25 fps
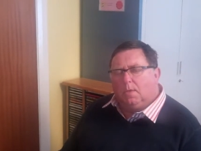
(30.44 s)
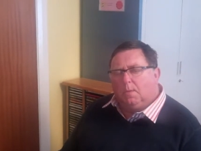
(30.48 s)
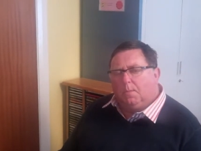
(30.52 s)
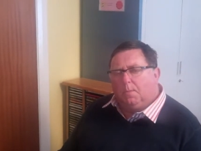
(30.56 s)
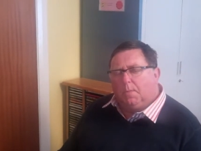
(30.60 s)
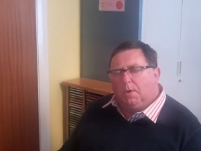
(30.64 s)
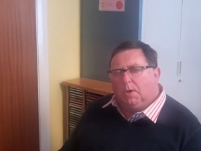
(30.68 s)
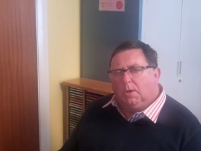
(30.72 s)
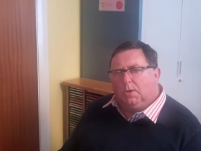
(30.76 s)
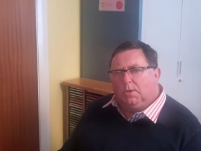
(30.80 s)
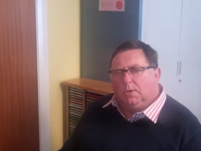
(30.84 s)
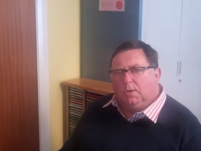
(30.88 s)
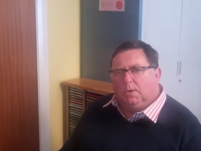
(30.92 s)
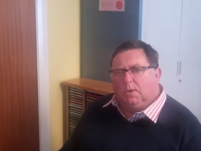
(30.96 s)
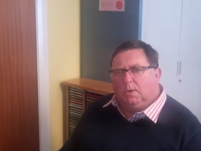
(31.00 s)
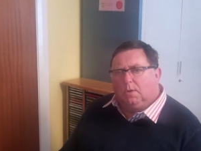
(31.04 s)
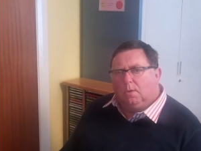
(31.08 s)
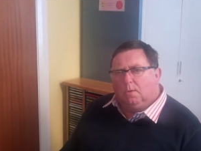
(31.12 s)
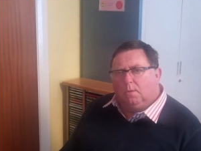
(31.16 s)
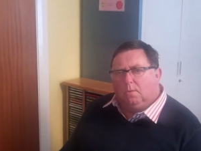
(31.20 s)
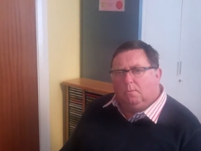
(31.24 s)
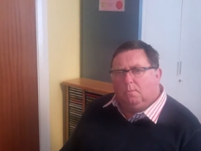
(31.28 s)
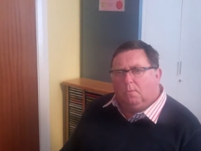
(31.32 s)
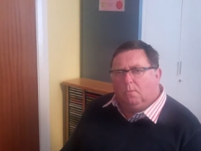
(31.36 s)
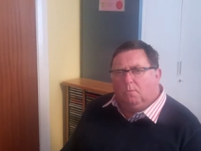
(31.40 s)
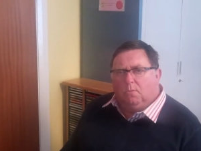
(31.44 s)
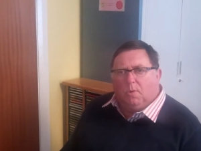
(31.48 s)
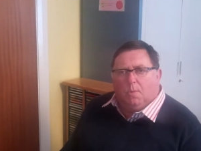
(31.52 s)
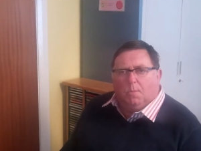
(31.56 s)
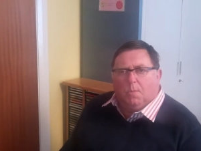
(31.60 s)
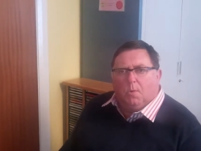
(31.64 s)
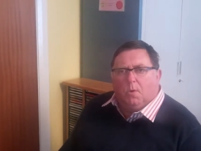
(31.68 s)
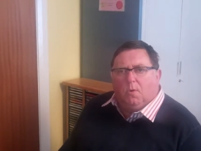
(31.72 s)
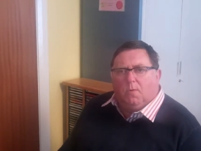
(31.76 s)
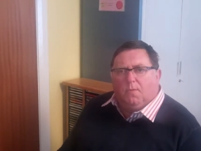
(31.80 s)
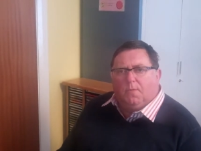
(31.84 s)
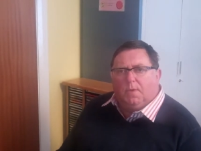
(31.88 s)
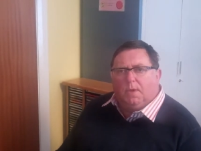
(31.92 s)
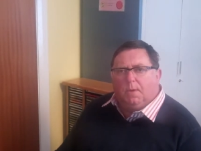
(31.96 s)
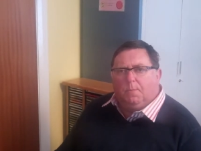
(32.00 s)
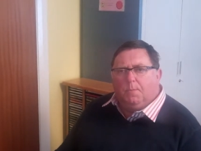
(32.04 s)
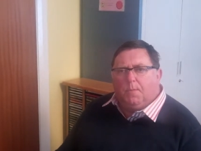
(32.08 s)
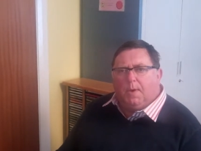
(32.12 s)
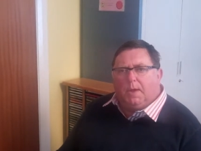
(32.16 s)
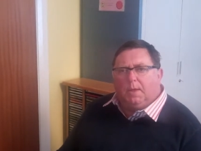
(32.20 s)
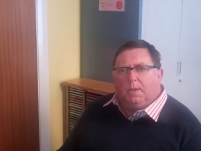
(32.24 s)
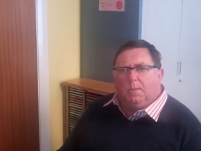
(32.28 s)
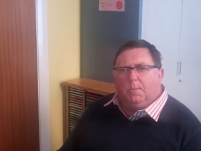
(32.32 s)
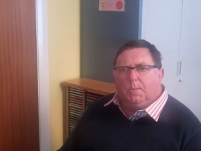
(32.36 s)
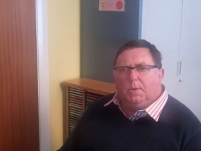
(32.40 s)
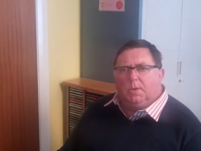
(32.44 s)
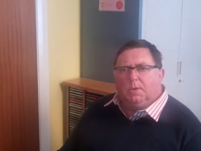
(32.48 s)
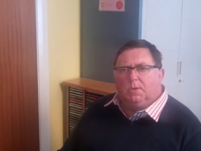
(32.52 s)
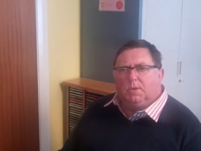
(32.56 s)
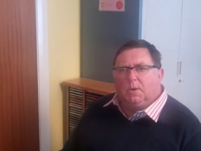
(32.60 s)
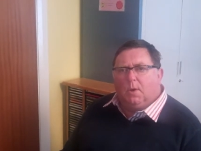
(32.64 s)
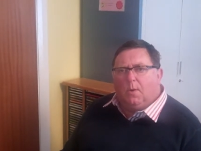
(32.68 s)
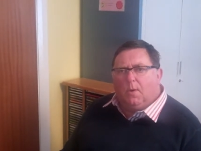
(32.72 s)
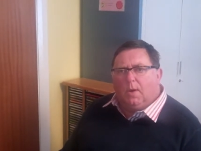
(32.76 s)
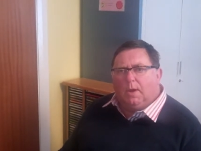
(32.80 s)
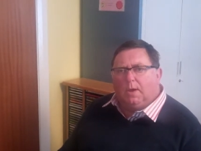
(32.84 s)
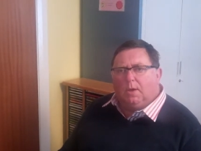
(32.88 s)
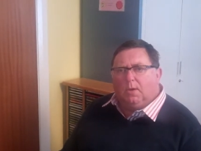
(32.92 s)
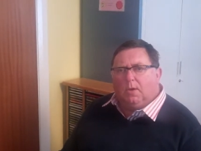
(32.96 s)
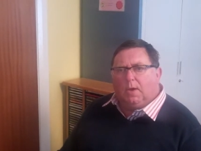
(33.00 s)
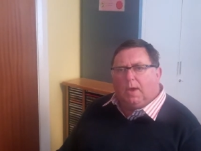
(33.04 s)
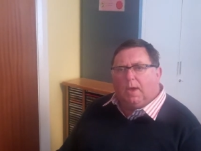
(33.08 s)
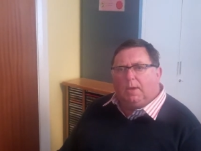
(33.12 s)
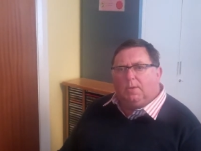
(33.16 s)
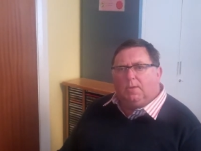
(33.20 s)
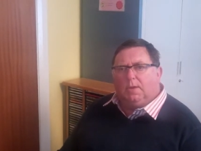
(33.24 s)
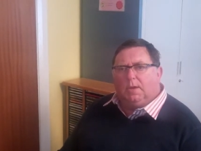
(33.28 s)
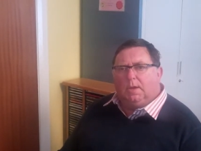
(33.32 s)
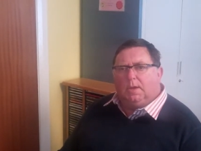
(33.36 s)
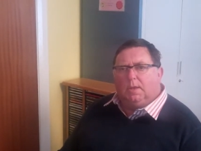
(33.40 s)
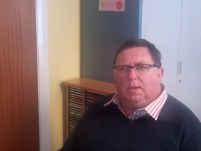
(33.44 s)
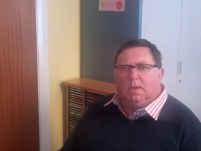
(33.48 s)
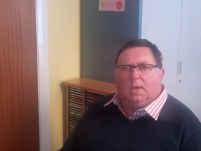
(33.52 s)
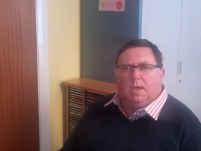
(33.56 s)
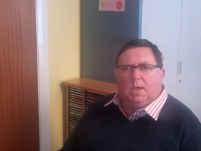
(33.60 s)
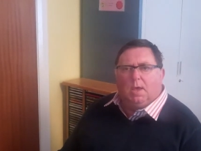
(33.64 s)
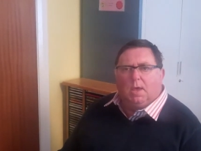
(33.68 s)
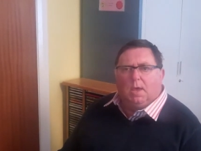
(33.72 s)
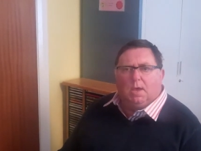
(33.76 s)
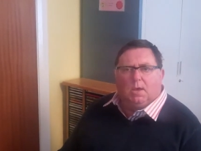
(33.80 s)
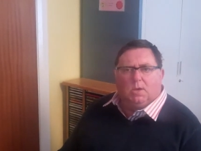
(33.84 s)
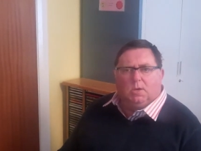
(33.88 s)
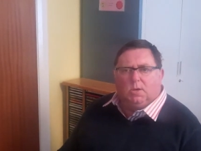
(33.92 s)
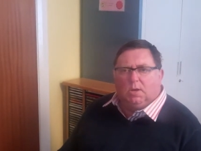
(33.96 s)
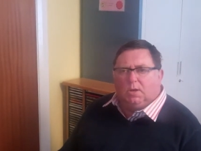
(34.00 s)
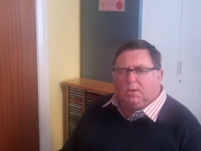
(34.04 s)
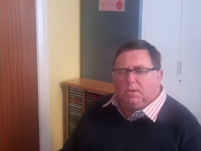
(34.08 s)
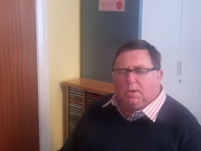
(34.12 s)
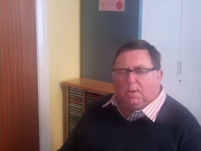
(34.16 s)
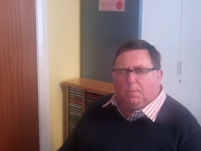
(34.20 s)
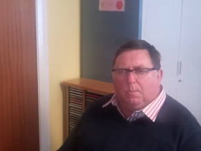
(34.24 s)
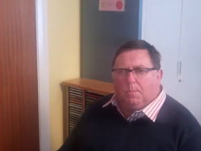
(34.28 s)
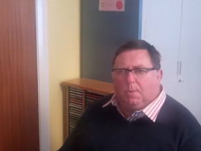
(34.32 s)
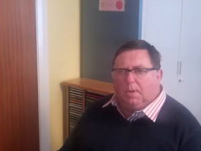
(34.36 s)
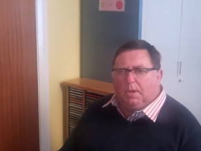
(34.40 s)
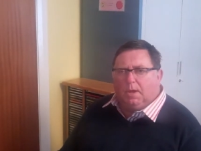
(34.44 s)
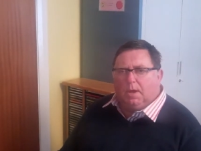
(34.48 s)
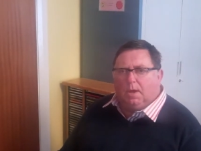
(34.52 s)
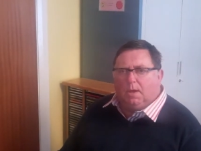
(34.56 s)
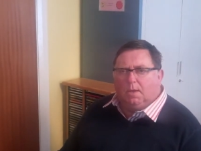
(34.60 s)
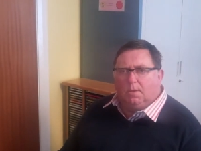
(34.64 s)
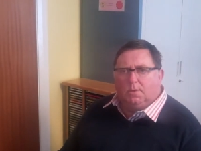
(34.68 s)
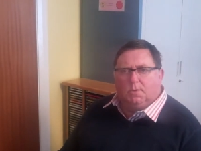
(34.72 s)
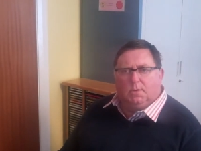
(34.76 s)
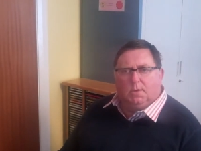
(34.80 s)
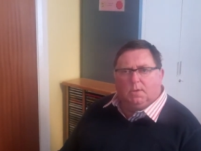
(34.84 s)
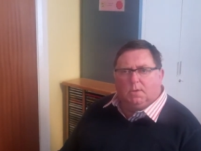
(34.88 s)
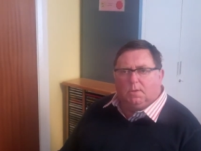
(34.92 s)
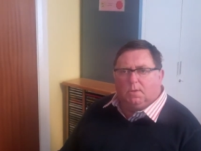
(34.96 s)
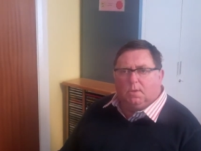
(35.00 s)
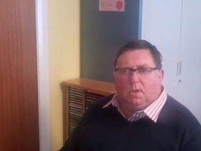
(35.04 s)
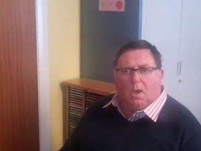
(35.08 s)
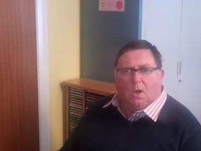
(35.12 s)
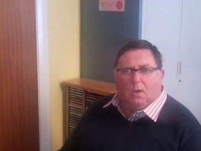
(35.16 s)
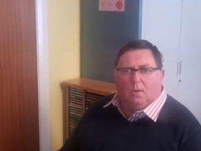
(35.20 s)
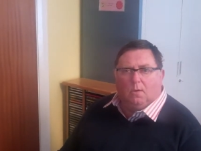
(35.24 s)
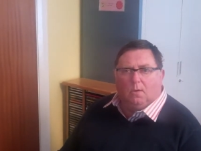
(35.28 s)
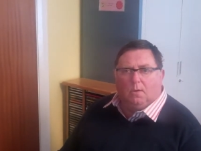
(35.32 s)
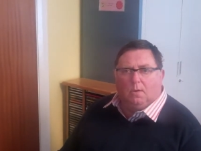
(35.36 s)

person remove the impediment so I could get in, she simply answered no.